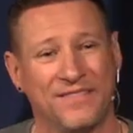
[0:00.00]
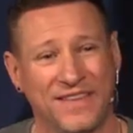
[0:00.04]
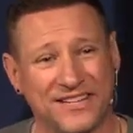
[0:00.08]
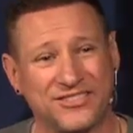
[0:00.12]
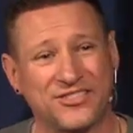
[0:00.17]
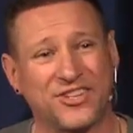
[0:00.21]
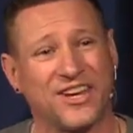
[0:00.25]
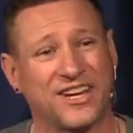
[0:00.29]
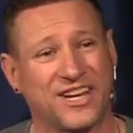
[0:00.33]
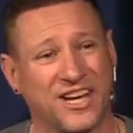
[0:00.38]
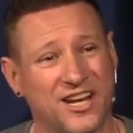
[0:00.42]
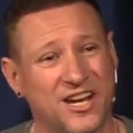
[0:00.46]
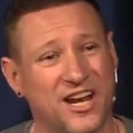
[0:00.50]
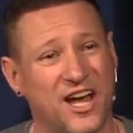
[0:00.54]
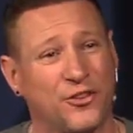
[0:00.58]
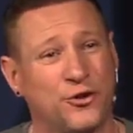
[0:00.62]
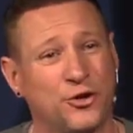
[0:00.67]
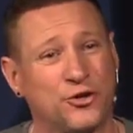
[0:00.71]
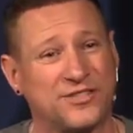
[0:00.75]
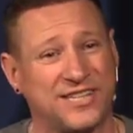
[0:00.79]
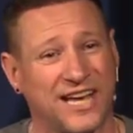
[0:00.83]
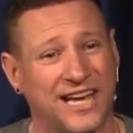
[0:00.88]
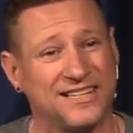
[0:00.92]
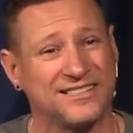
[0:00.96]
That's like another
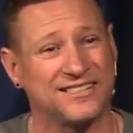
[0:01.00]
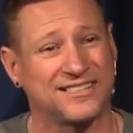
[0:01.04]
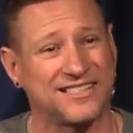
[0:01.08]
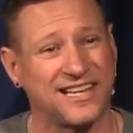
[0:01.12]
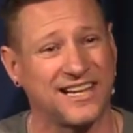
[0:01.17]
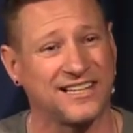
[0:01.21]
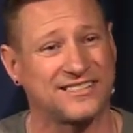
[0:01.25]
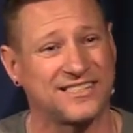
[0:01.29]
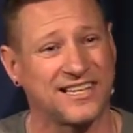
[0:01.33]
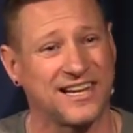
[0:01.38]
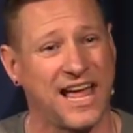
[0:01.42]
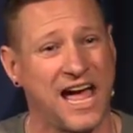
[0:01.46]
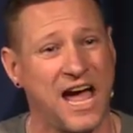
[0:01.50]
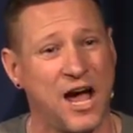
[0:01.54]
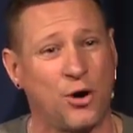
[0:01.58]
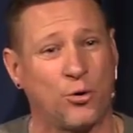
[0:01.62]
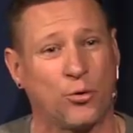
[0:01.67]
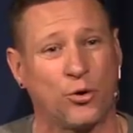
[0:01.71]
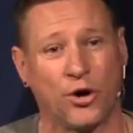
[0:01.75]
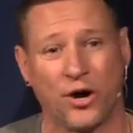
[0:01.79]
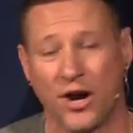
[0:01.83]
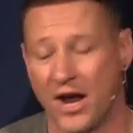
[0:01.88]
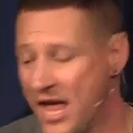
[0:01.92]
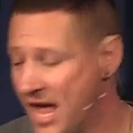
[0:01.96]
10 cents an
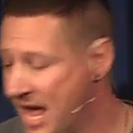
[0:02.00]
hour.